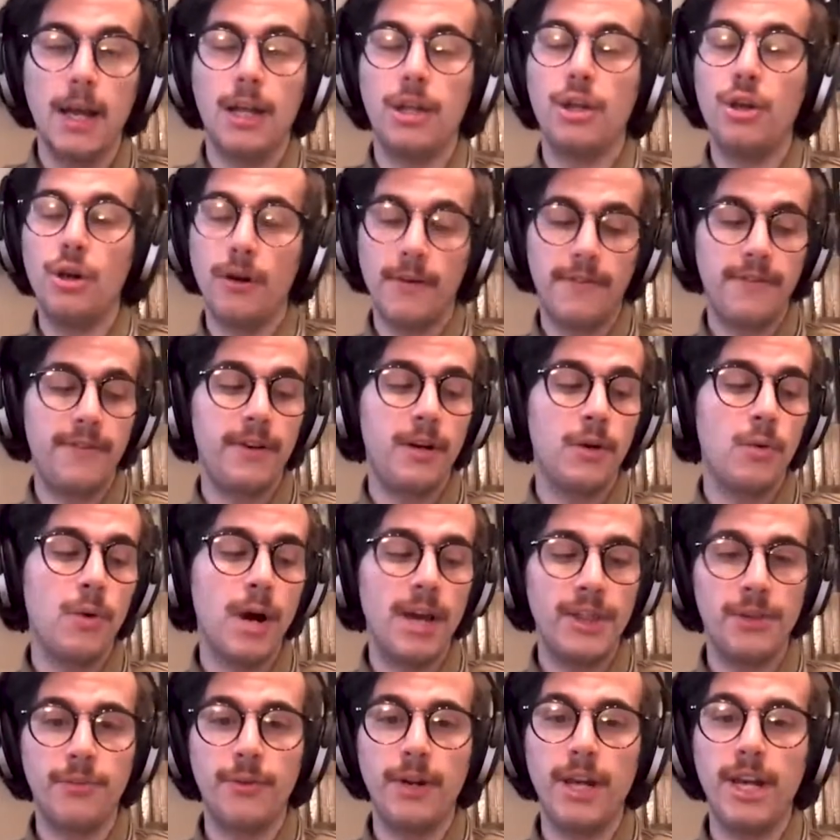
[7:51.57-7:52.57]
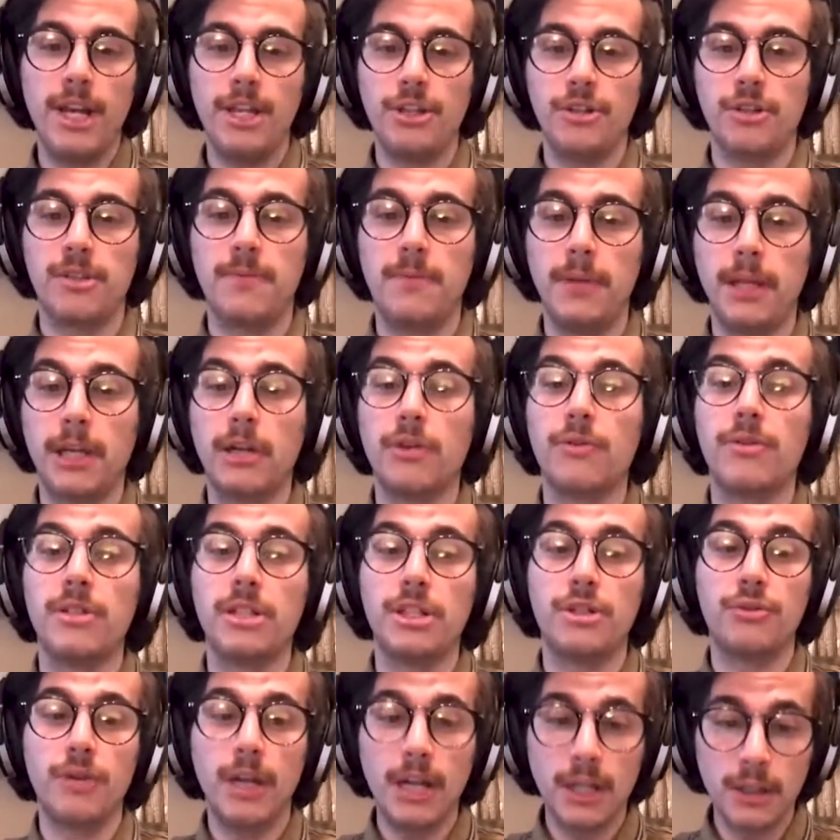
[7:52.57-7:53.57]
They offer a wide range of speed accuracy
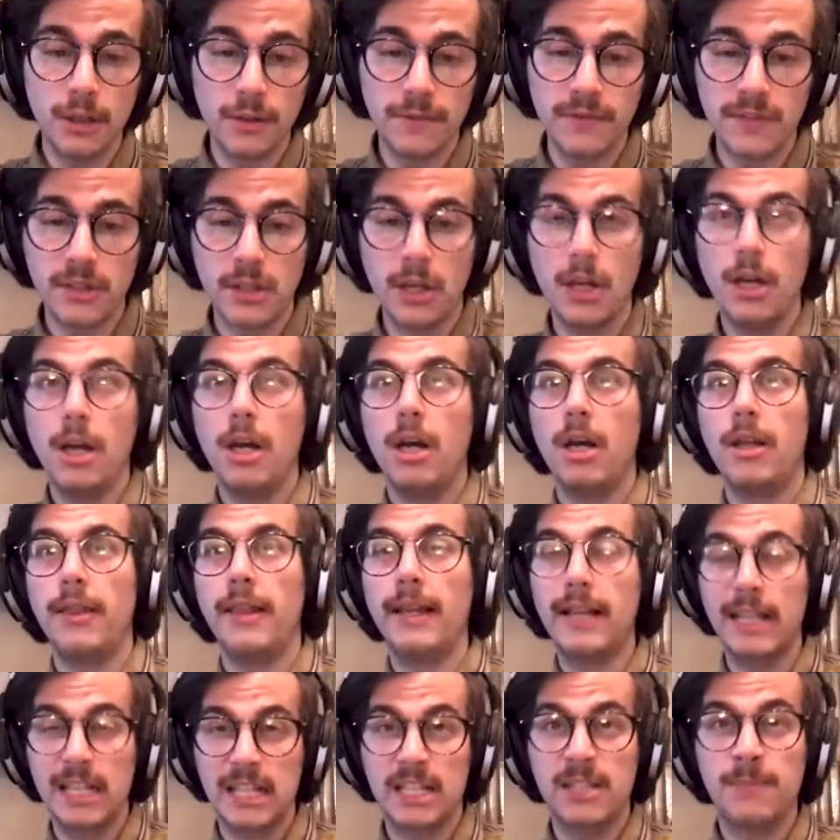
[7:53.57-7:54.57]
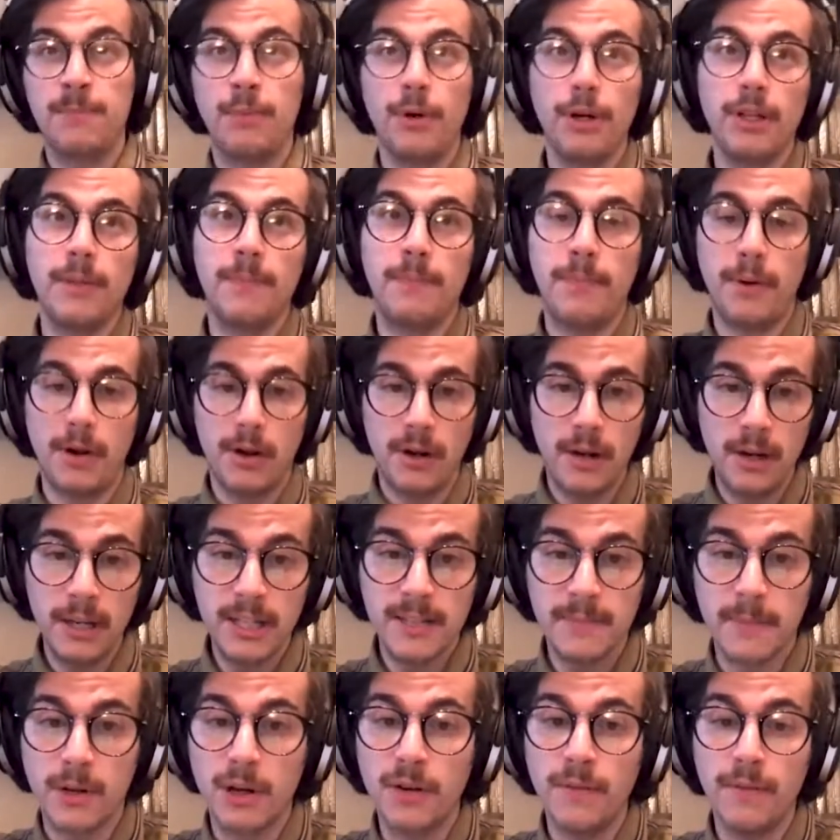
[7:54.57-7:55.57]
trade-offs. They can exploit
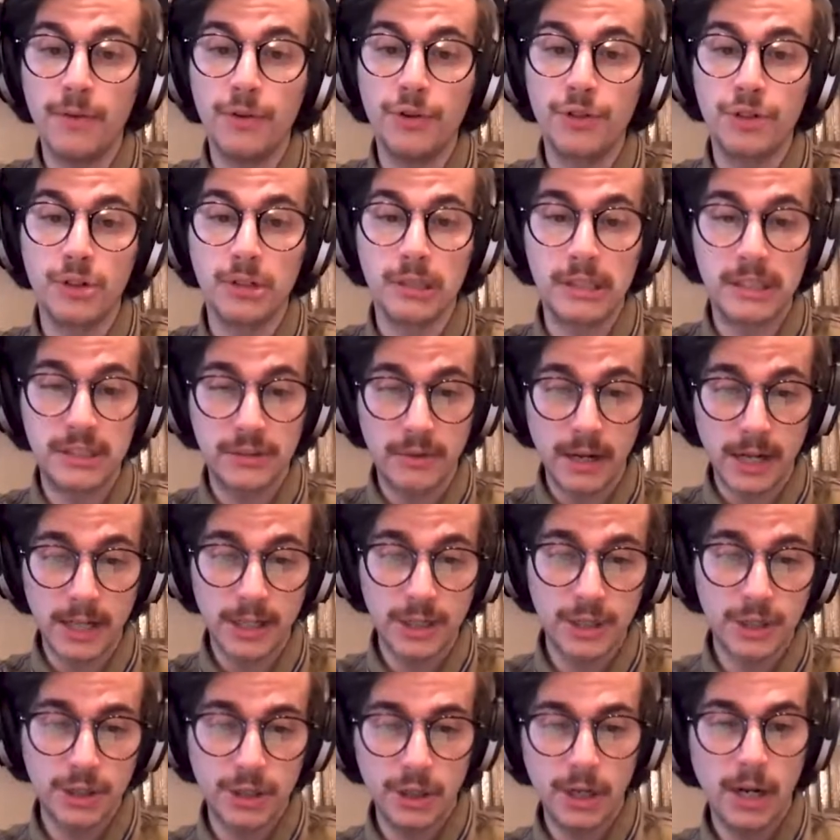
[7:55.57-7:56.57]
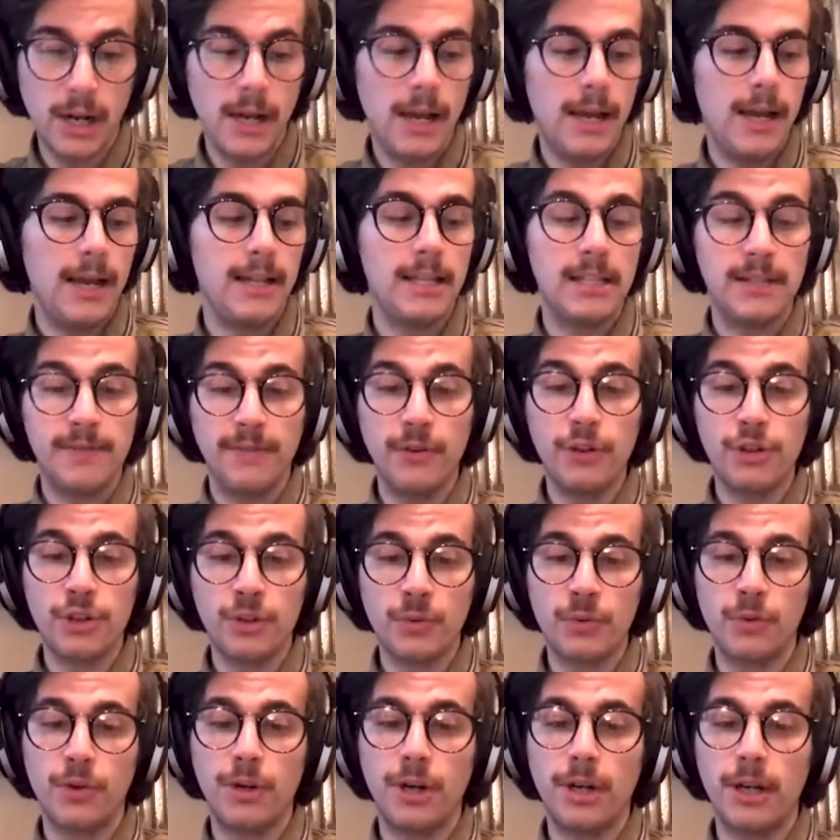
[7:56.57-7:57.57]
parallelism and convolutional structure. In this future
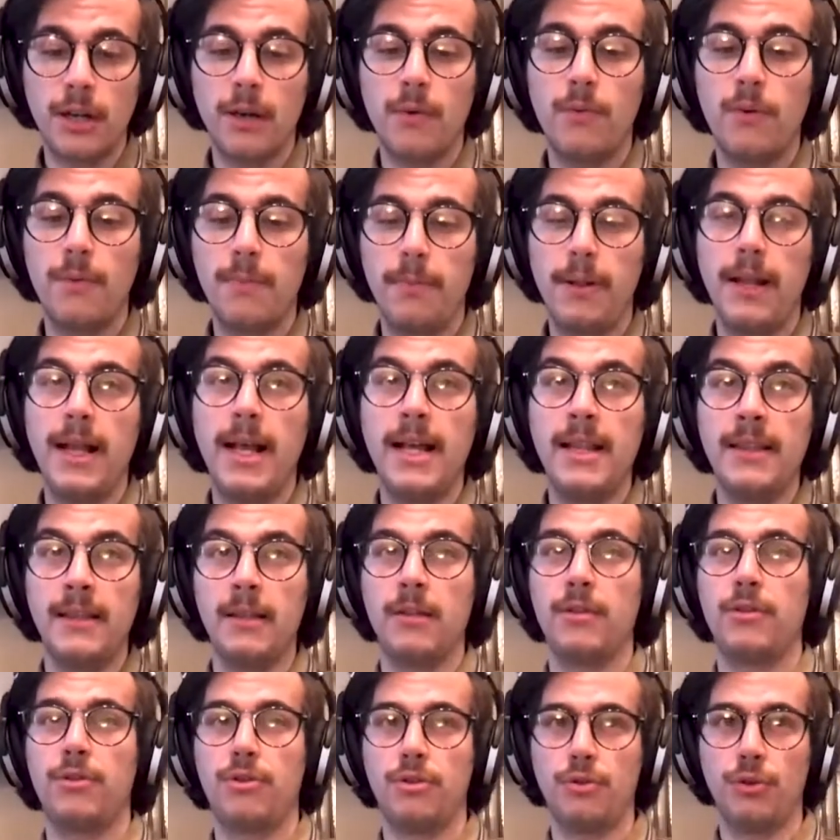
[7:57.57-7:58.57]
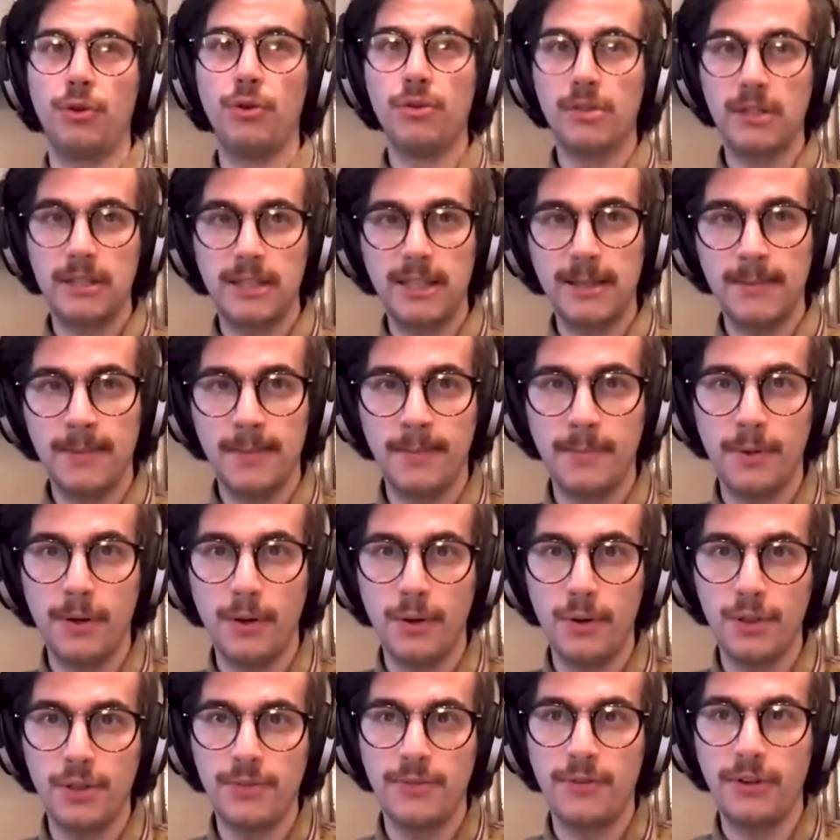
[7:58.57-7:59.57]
work, we plan to use the same
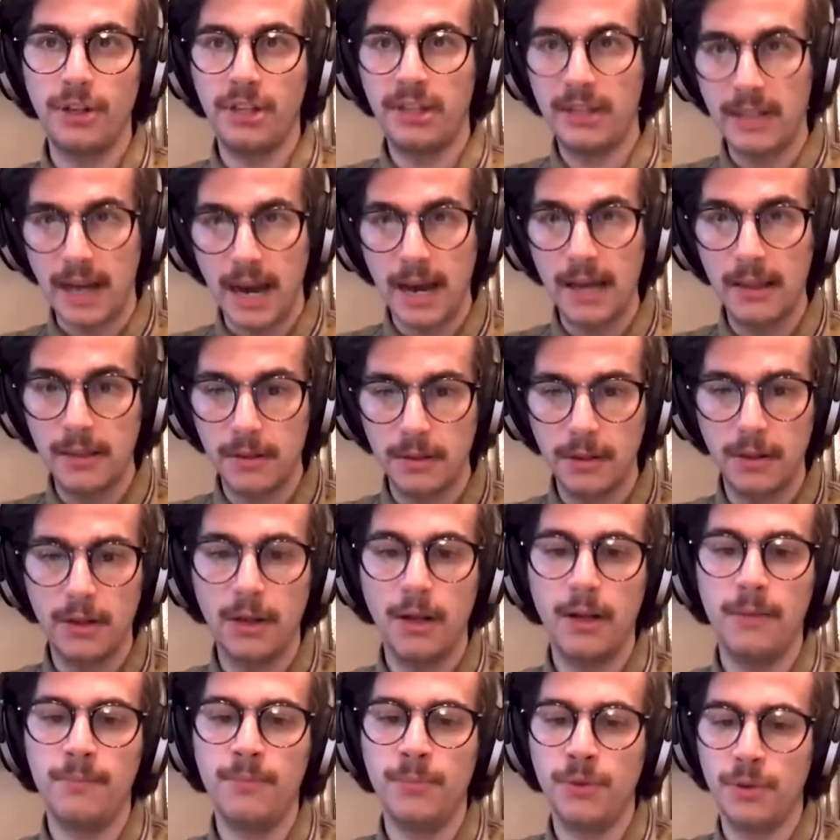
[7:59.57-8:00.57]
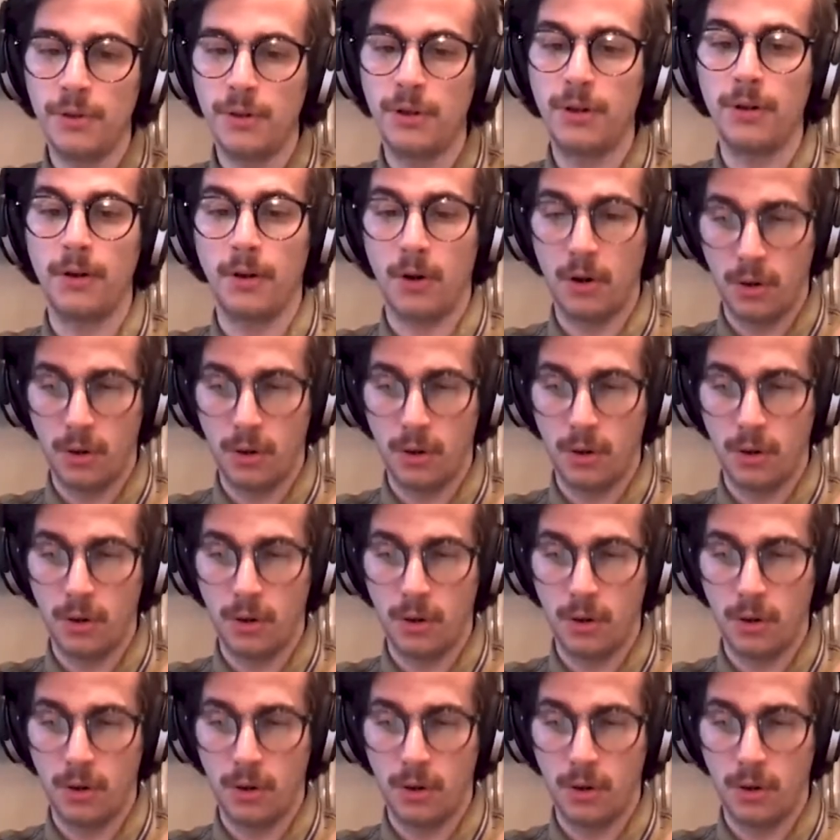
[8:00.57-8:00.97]
approach for tighter and more